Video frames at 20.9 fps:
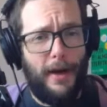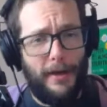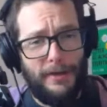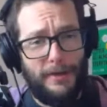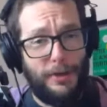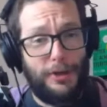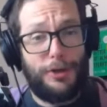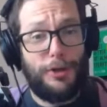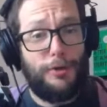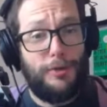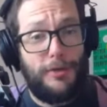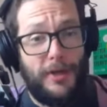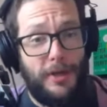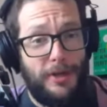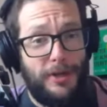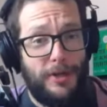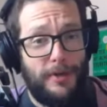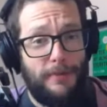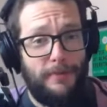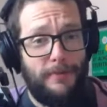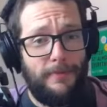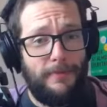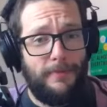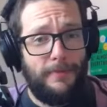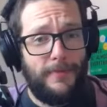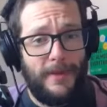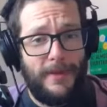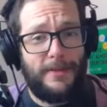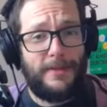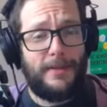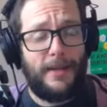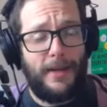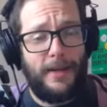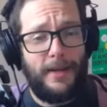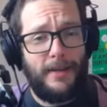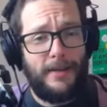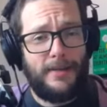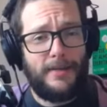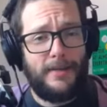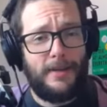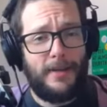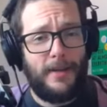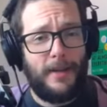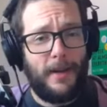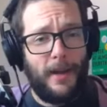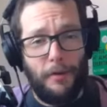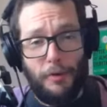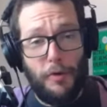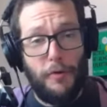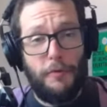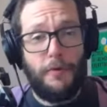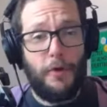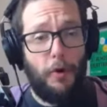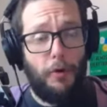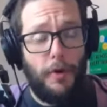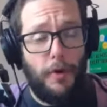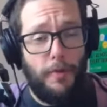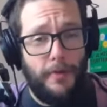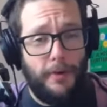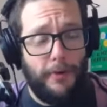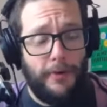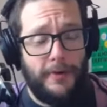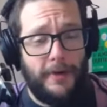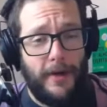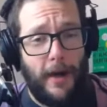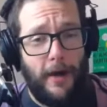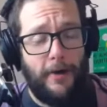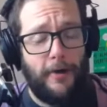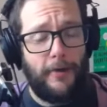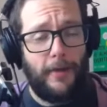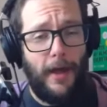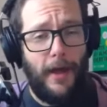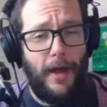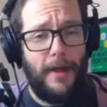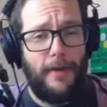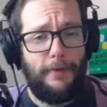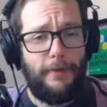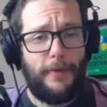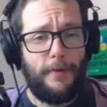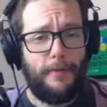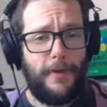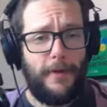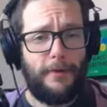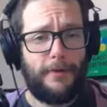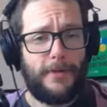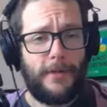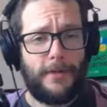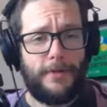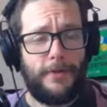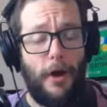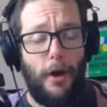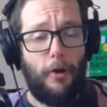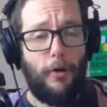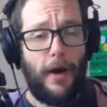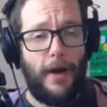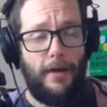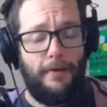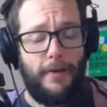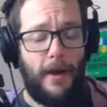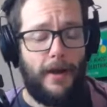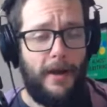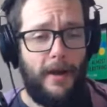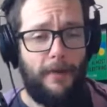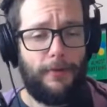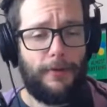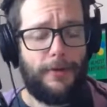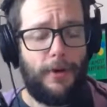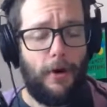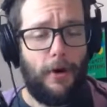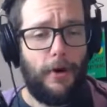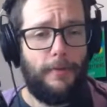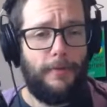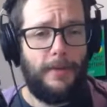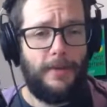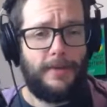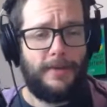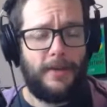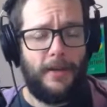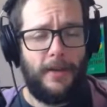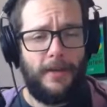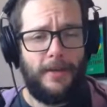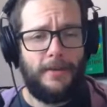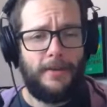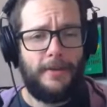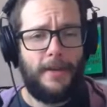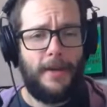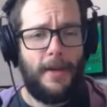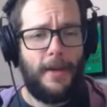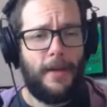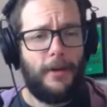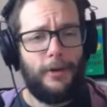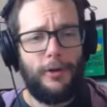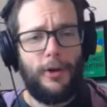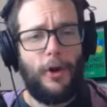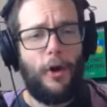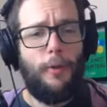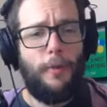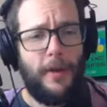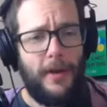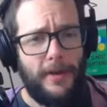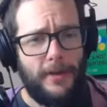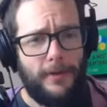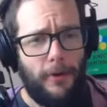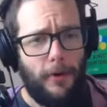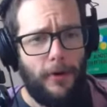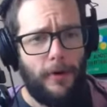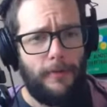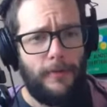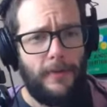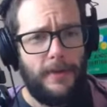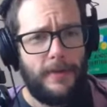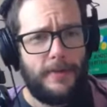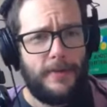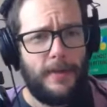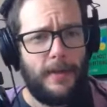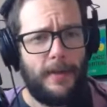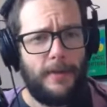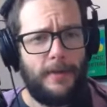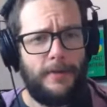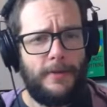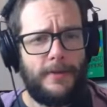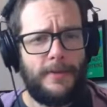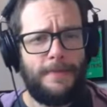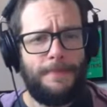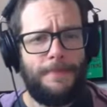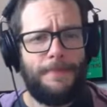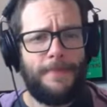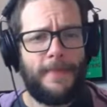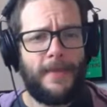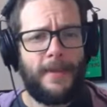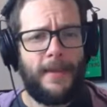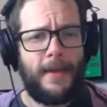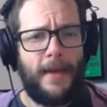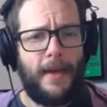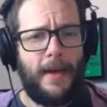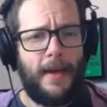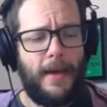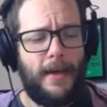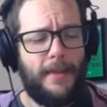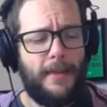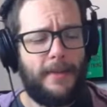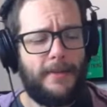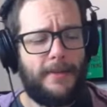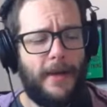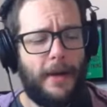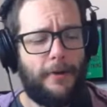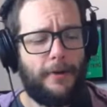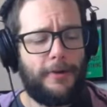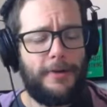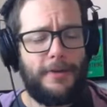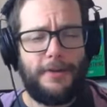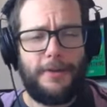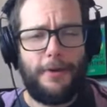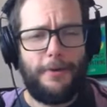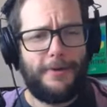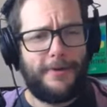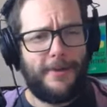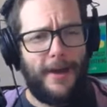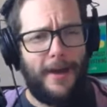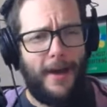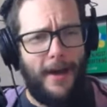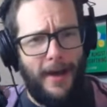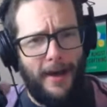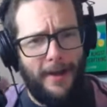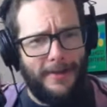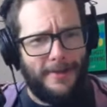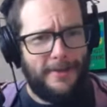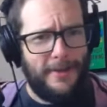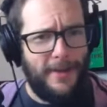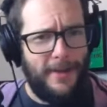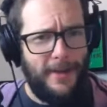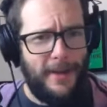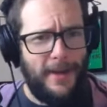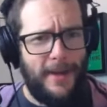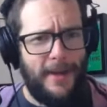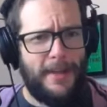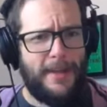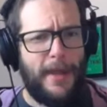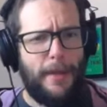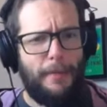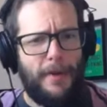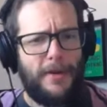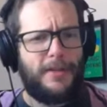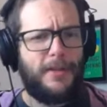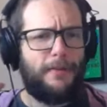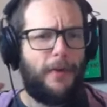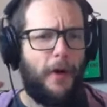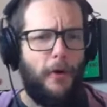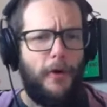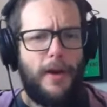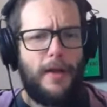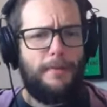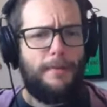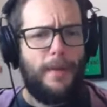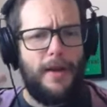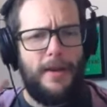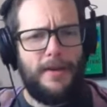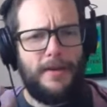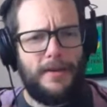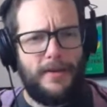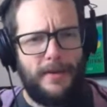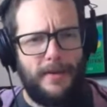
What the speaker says: Did you teach him these things? You've known him your entire life." And Meno says, "No, I never taught him these things. Nobody taught him these things." And then Socrates goes, "Aha, see, they must have already been